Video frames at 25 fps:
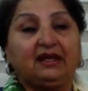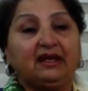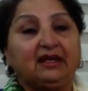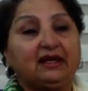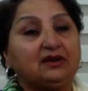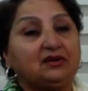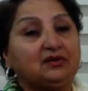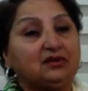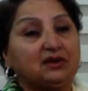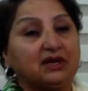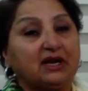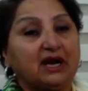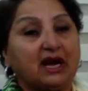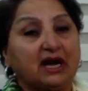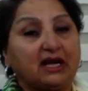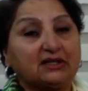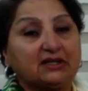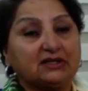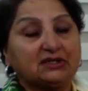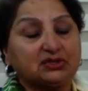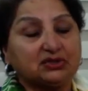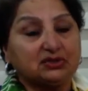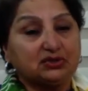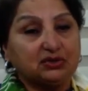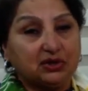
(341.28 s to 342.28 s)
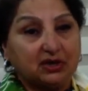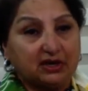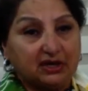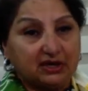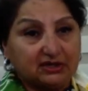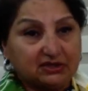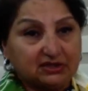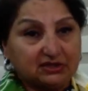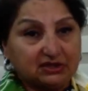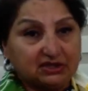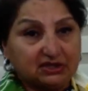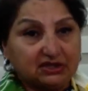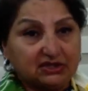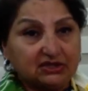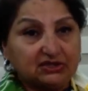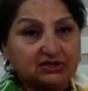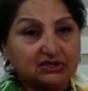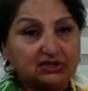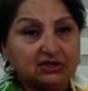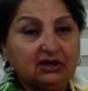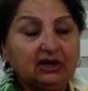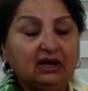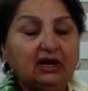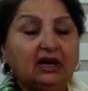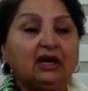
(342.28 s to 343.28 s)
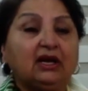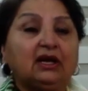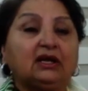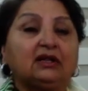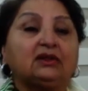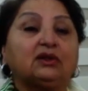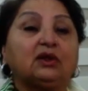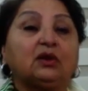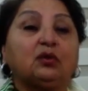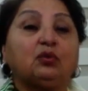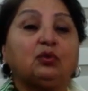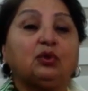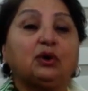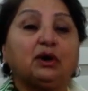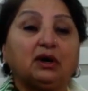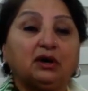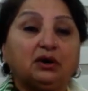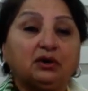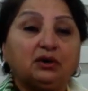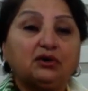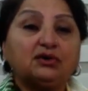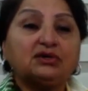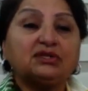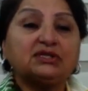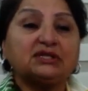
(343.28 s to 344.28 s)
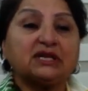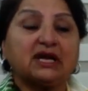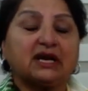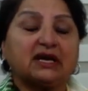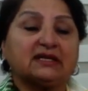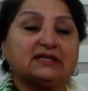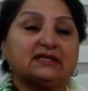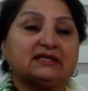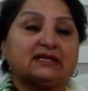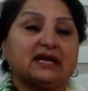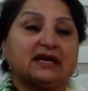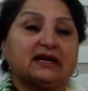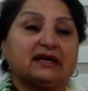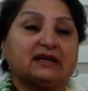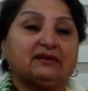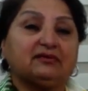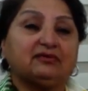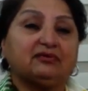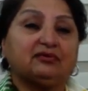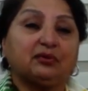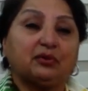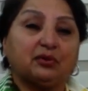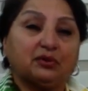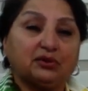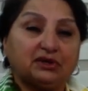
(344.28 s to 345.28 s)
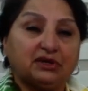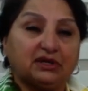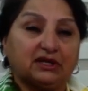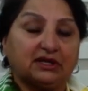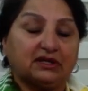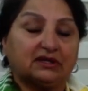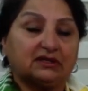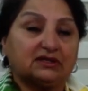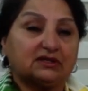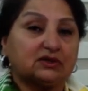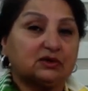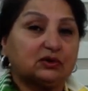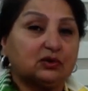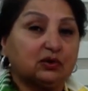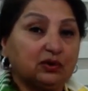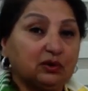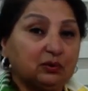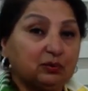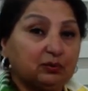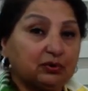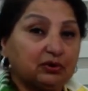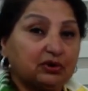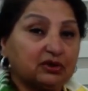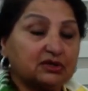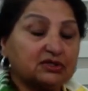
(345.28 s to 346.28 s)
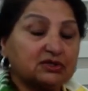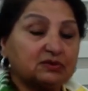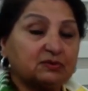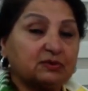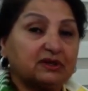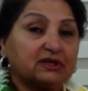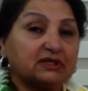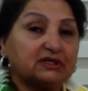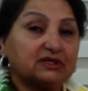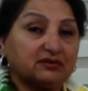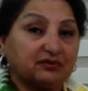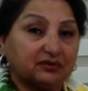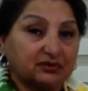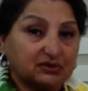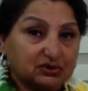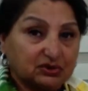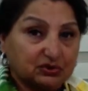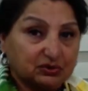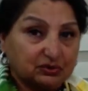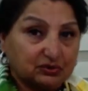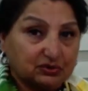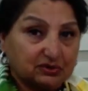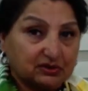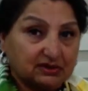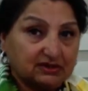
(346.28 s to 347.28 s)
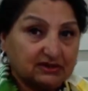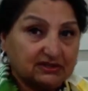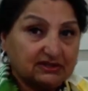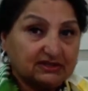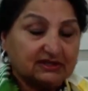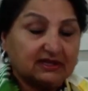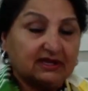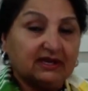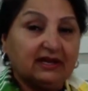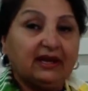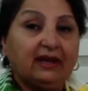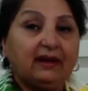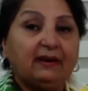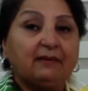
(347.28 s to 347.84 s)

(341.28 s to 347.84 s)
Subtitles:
In regards to your education, the Virgo star sign foretells good prospects for students.